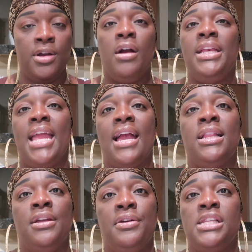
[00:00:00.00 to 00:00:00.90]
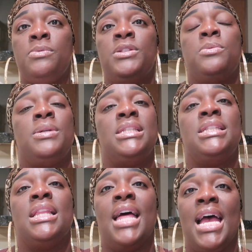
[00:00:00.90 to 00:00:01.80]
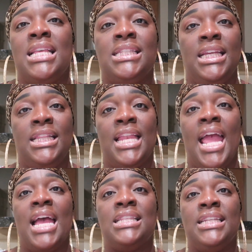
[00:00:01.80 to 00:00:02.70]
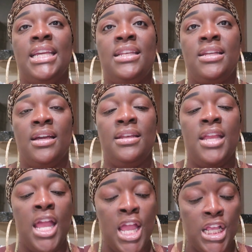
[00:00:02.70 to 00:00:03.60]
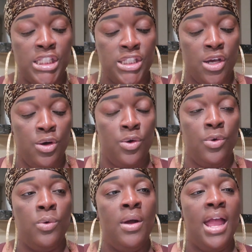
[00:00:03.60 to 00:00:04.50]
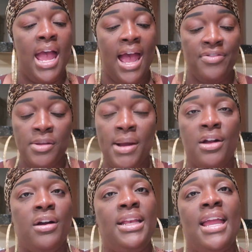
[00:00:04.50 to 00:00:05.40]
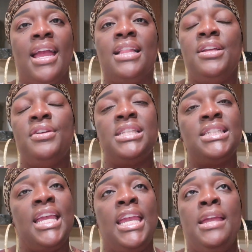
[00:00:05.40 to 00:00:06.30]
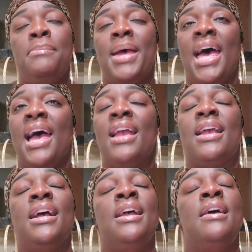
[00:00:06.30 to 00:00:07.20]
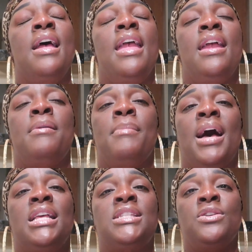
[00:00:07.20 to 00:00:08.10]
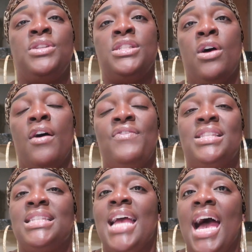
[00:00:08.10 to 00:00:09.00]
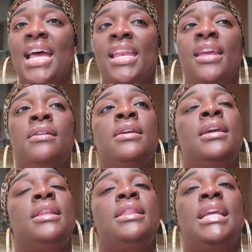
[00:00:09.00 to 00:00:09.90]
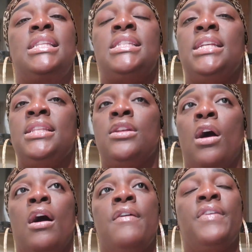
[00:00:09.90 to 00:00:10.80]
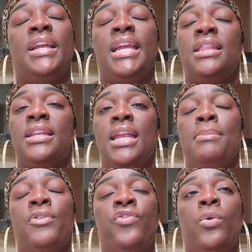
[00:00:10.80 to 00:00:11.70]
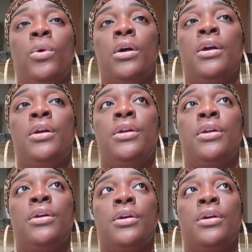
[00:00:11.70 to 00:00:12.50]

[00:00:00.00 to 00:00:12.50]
cardiac clearance, which was the last thing that I had to get done. So after my cardiac clearance came back and my surgeon's office got it, they sent it off again the day before